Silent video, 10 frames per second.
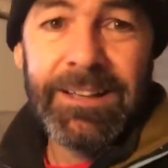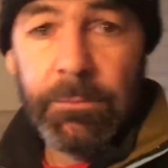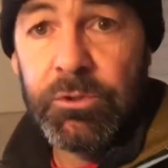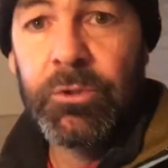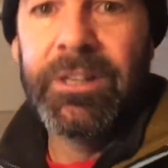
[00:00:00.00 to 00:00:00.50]
I'm
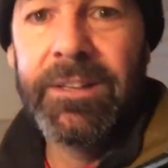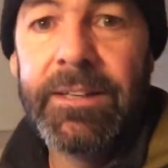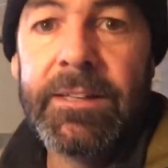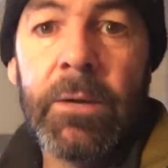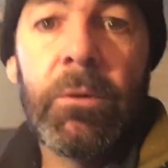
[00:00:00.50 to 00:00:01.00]
sure you didn't
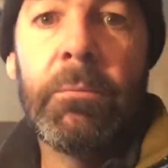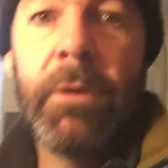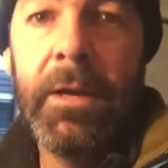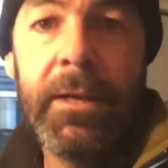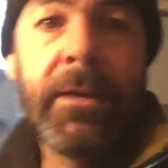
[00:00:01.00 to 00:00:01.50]
need that one,
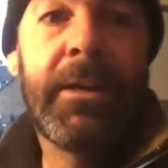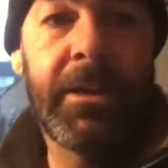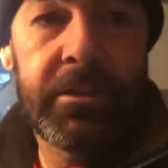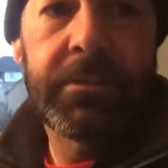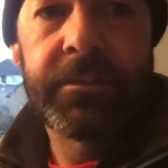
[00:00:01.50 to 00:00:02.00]
but
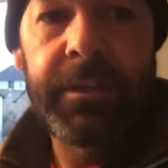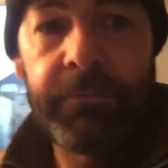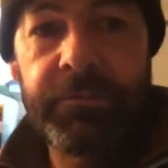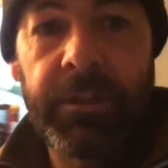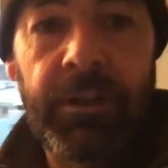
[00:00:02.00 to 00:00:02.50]
just to
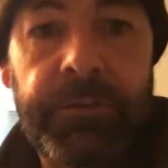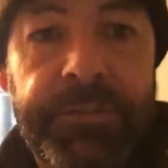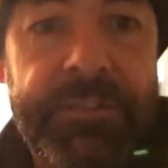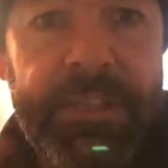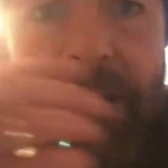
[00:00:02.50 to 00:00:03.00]
demonstrate, I
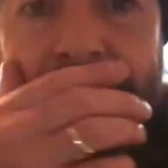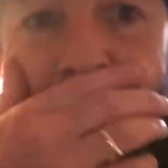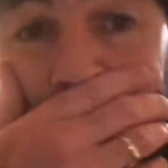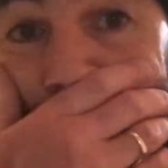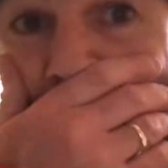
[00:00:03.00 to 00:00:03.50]
often say
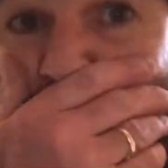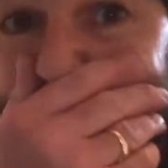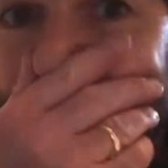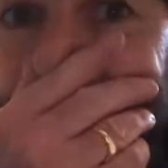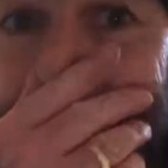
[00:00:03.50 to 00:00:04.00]
I'm a bit of an
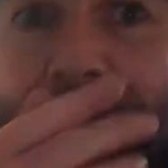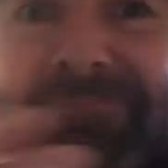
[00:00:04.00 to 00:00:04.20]
idiot.